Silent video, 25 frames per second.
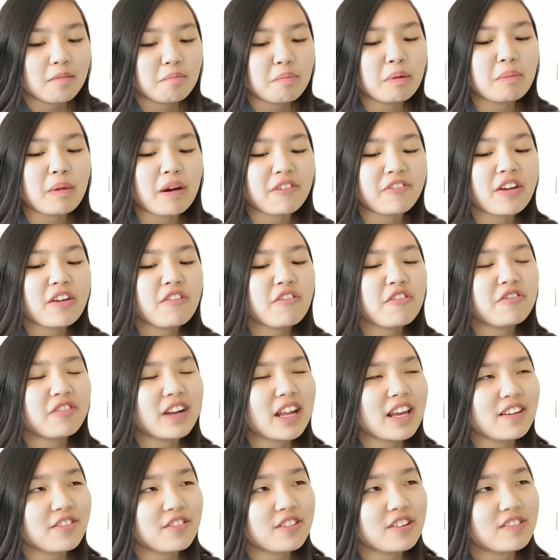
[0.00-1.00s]
But my favorite
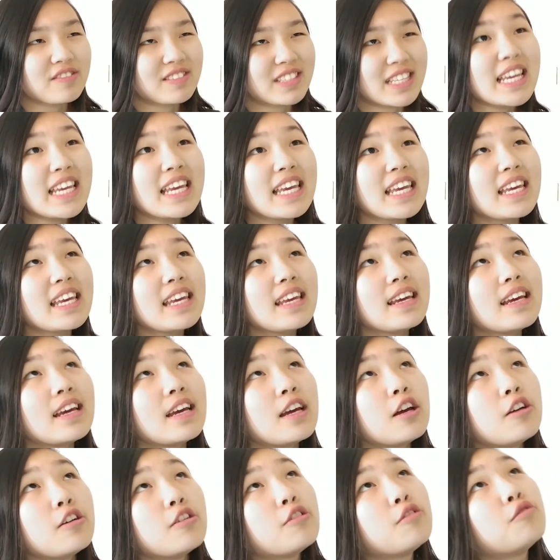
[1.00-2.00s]
flavor of tea,
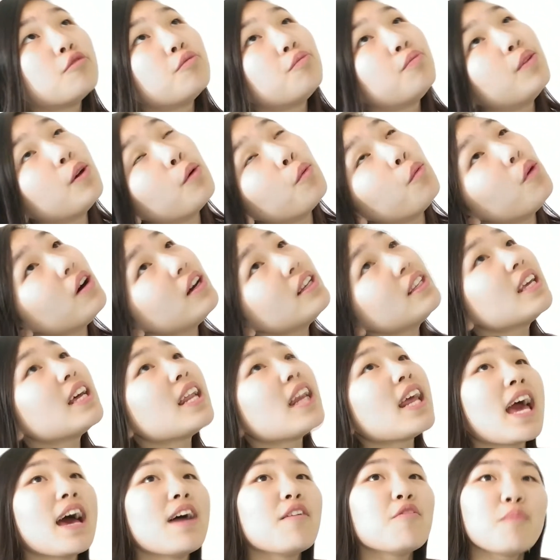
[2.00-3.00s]
the one
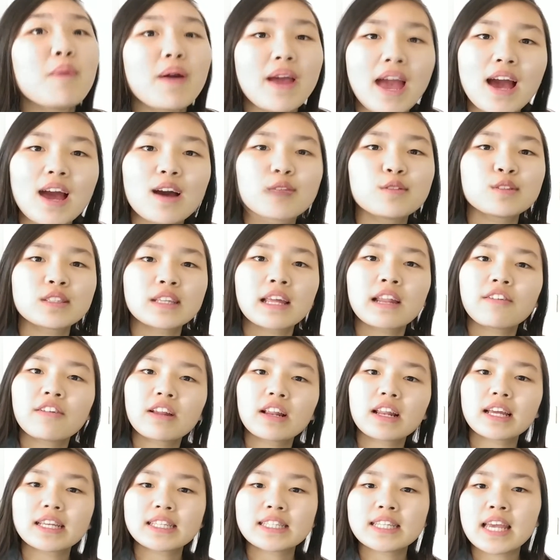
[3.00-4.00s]
that I have in my house that I
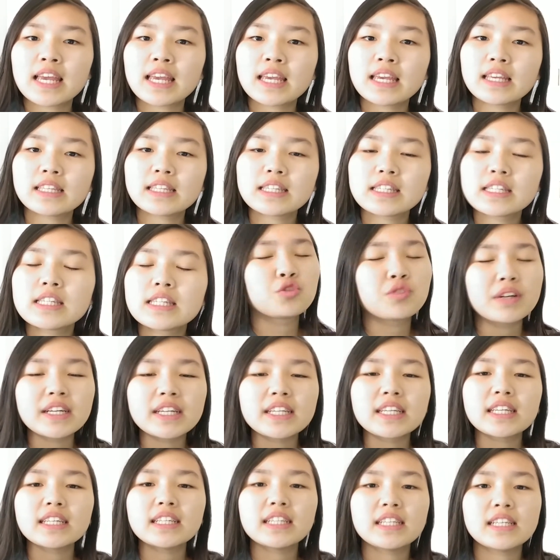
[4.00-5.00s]
really like
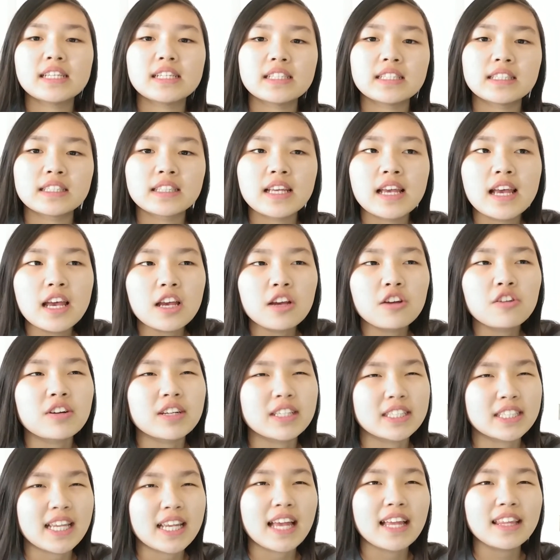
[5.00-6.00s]
drinking, is
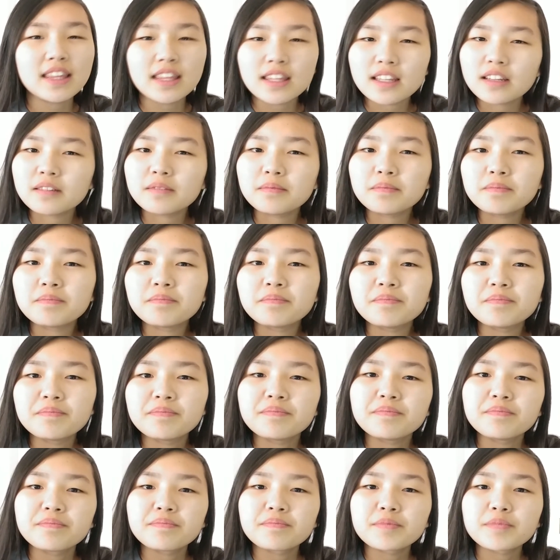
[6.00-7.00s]
chrysanthemum.
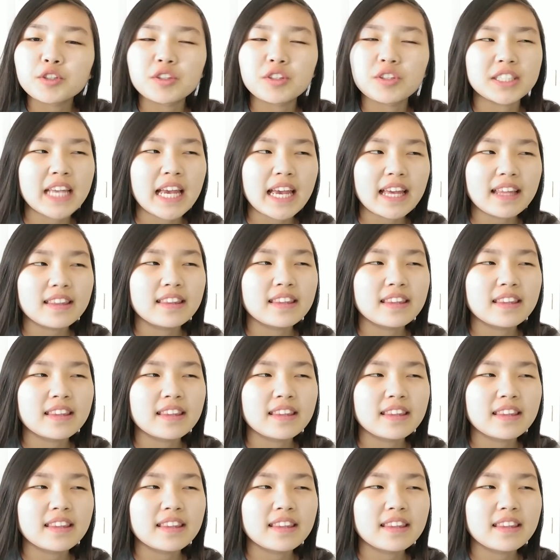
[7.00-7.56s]
It's